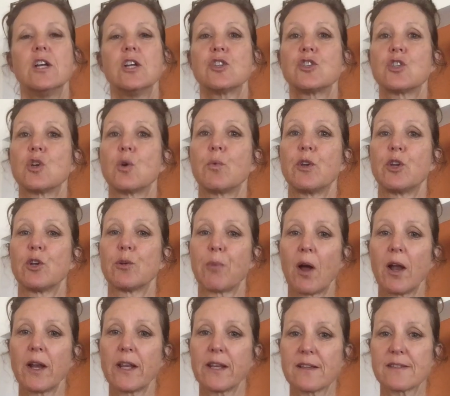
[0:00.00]
So when your
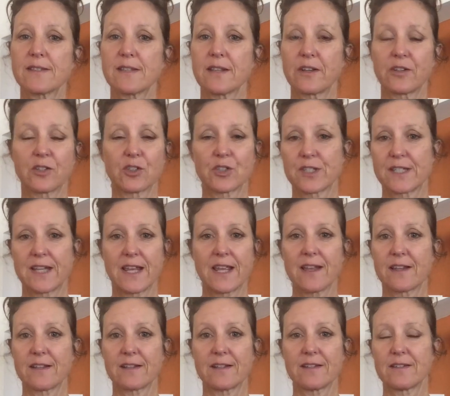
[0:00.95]
body doesn't
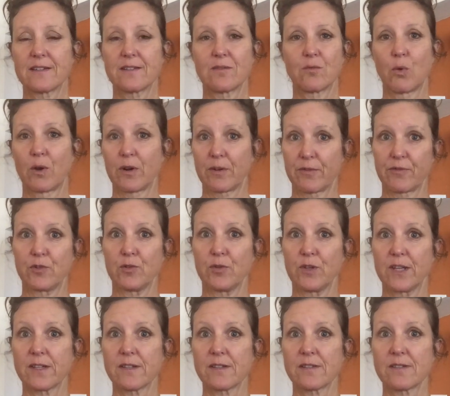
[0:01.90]
understand what a food
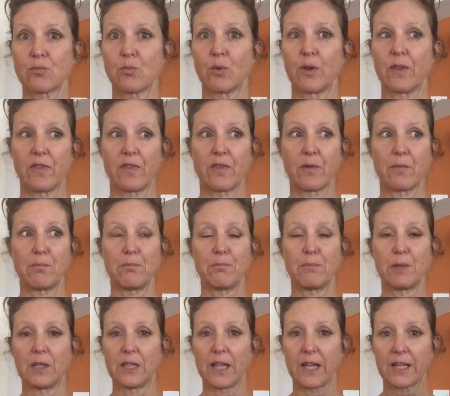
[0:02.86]
is, when the
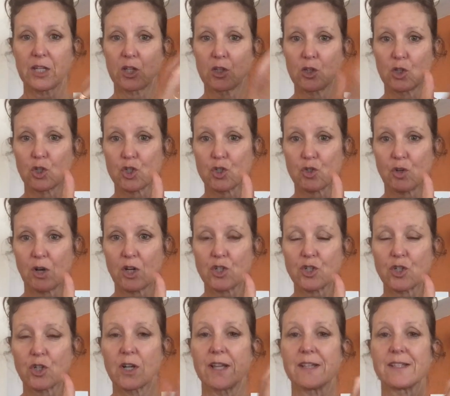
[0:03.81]
molecular
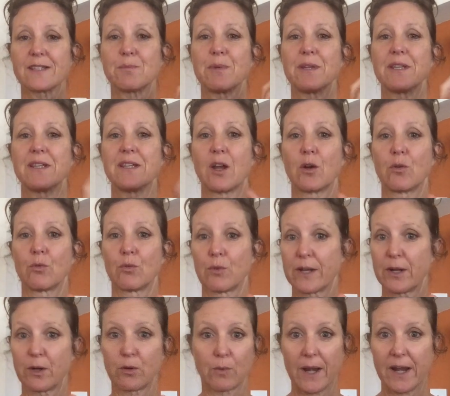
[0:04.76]
structure has been
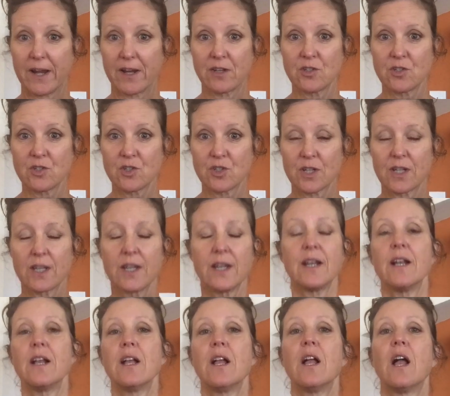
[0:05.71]
rearranged,
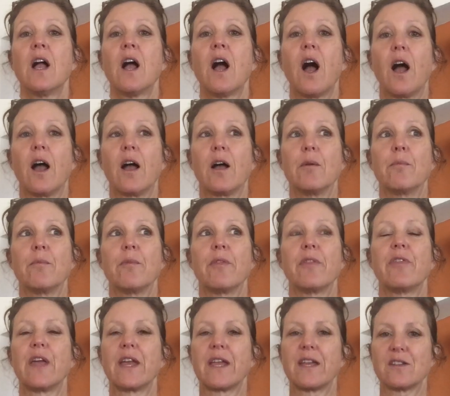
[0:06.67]

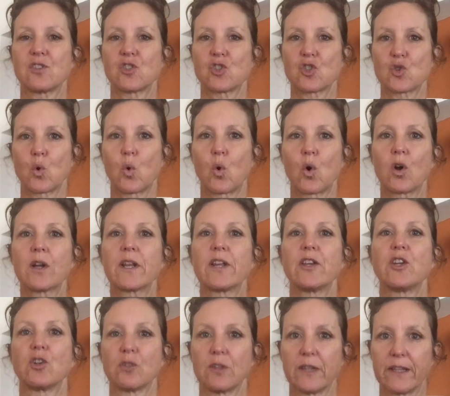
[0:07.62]
they get stored in
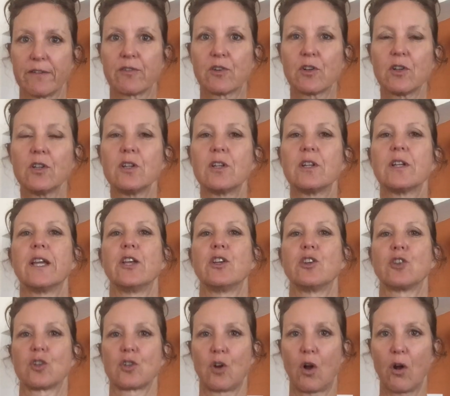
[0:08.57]
your liver, in
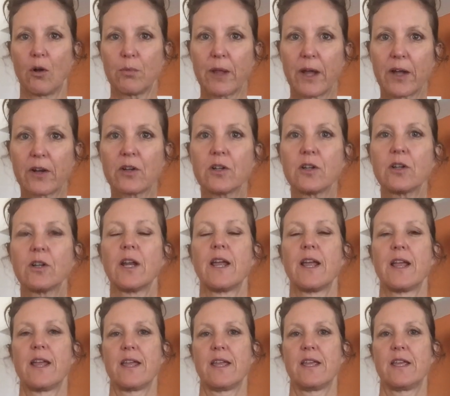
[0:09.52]
your gallbladder,
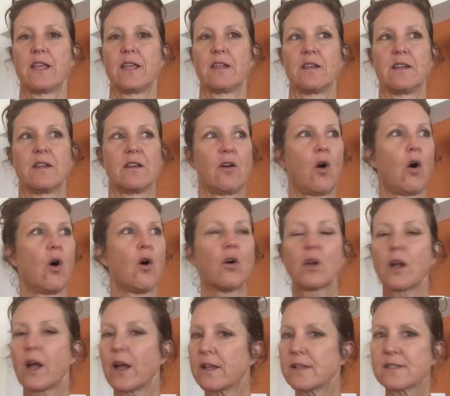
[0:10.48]
in
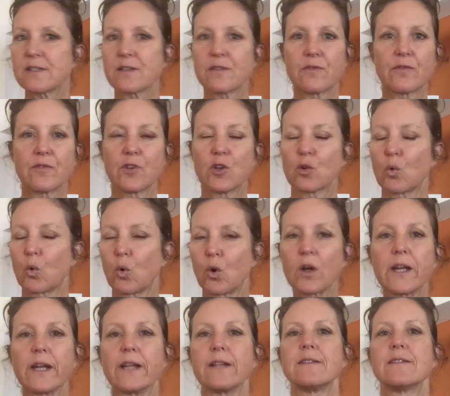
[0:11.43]
all kinds of your
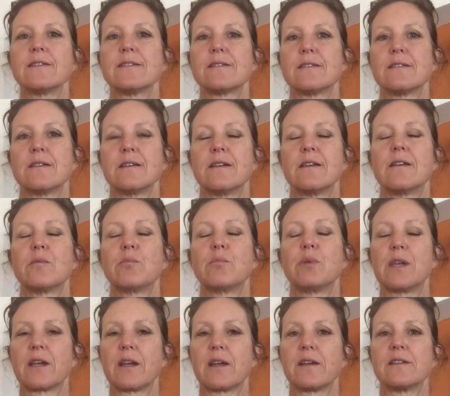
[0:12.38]
organs
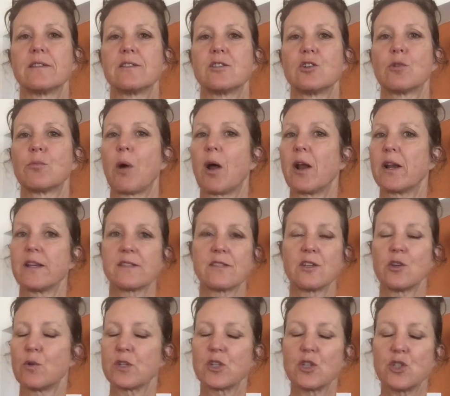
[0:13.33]
because your body doesn't
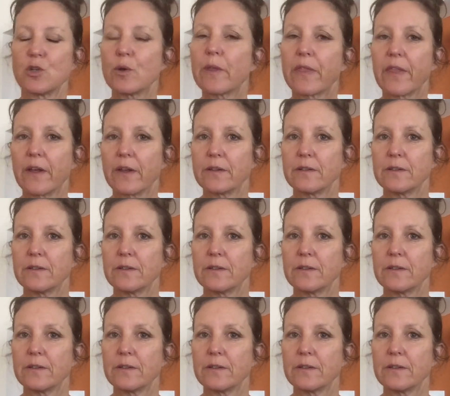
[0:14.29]
know what to do with it,